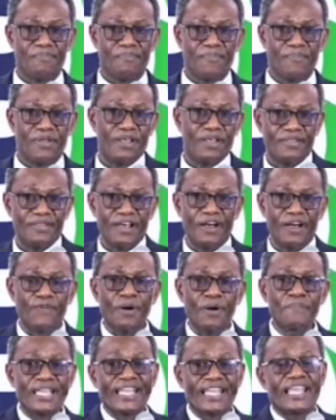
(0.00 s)
Therefore, be
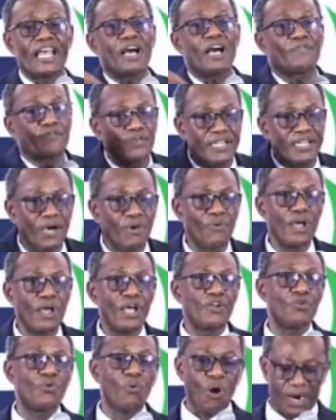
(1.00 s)
careful the way you
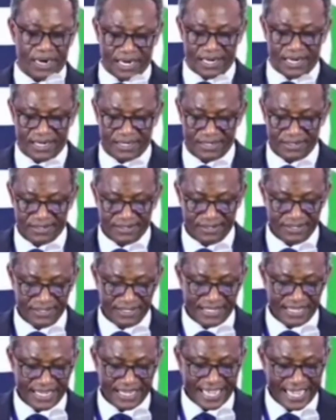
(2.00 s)
walk.
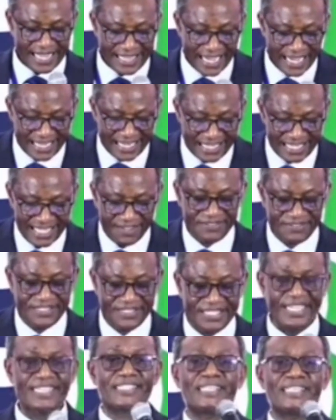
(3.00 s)
And then, if
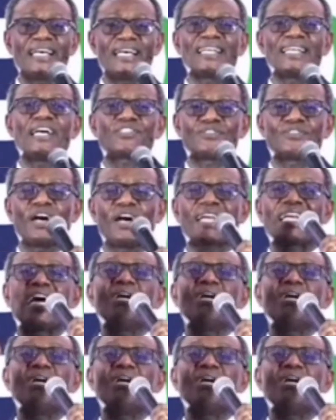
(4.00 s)
Jesus does not come